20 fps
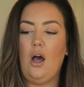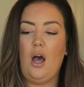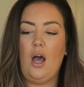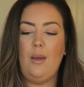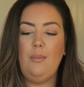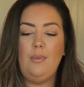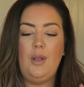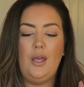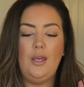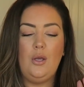
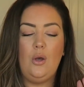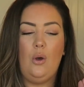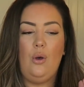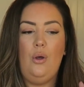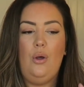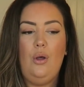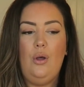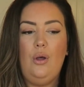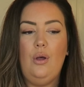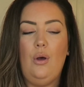I'm like
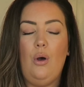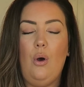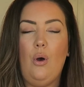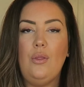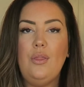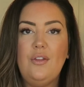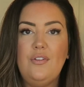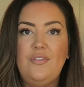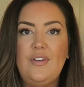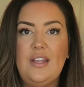
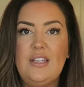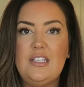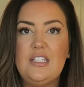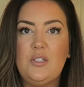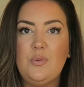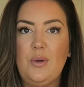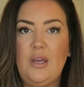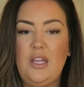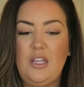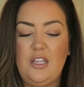on the
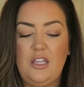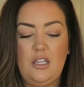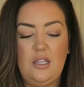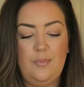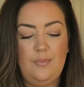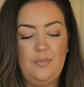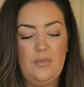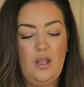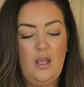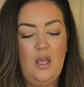fence with,
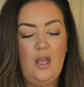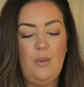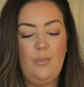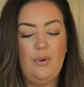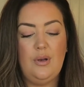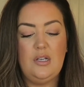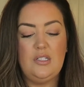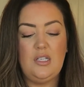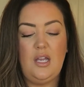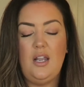
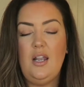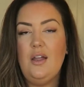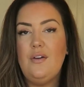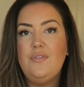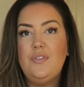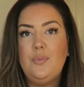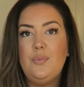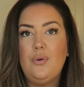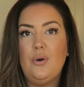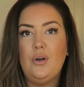because I
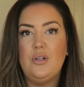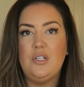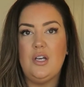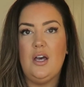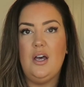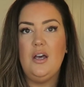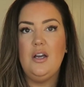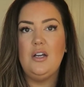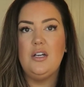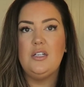love the
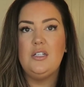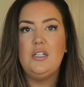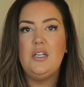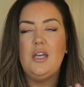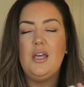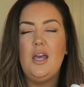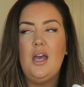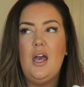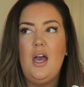product,